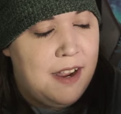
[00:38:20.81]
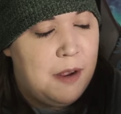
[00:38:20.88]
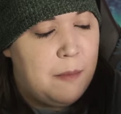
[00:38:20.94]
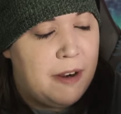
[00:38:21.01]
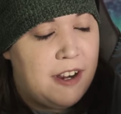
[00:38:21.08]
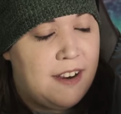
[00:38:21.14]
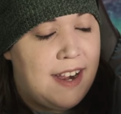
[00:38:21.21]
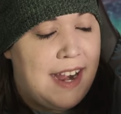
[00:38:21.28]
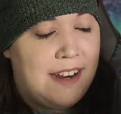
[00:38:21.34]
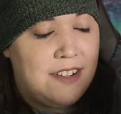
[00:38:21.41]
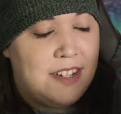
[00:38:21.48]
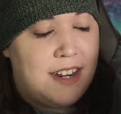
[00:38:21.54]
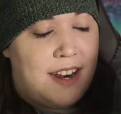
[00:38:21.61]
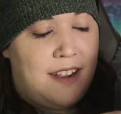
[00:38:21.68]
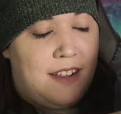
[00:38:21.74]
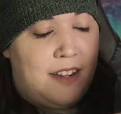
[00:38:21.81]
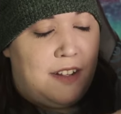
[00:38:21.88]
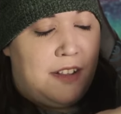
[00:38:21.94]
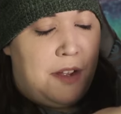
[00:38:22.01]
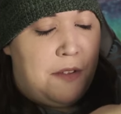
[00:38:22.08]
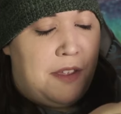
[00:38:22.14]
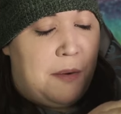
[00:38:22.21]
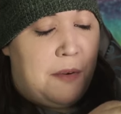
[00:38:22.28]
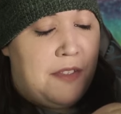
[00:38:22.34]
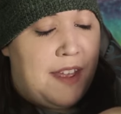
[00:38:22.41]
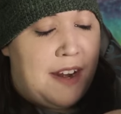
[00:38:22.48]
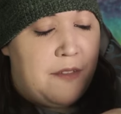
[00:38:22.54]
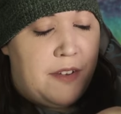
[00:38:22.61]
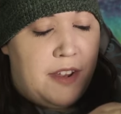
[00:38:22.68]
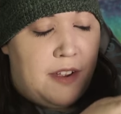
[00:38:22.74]
but her hairstyle and clothing were
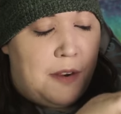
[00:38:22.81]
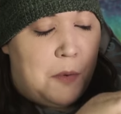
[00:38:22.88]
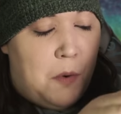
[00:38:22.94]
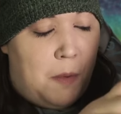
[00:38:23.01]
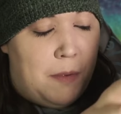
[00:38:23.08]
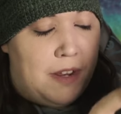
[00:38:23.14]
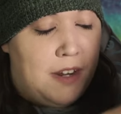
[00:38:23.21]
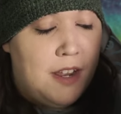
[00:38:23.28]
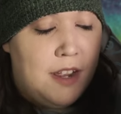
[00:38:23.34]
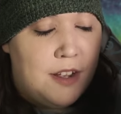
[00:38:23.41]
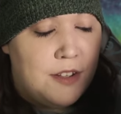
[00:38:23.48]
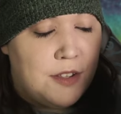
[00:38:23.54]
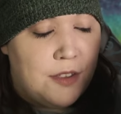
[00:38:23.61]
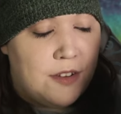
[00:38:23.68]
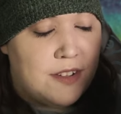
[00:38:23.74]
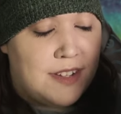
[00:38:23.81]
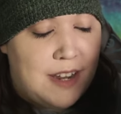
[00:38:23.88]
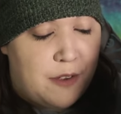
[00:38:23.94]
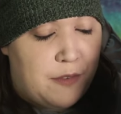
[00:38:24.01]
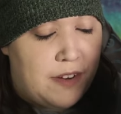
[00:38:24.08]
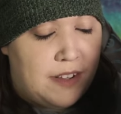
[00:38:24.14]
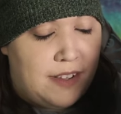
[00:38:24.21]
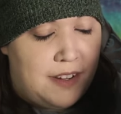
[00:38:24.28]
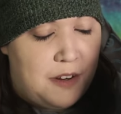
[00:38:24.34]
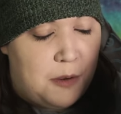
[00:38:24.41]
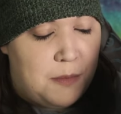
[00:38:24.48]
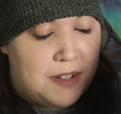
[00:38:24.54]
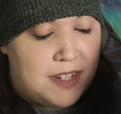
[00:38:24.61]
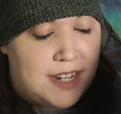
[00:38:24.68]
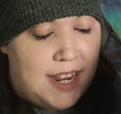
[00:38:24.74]
that of a young woman, so there's definitely no
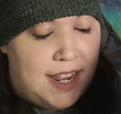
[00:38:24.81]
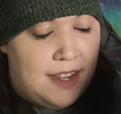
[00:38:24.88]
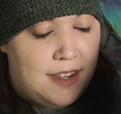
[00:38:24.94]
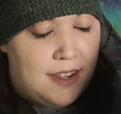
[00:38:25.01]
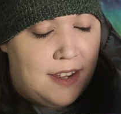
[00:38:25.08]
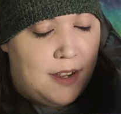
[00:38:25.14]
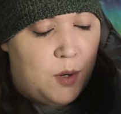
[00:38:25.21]
mistake.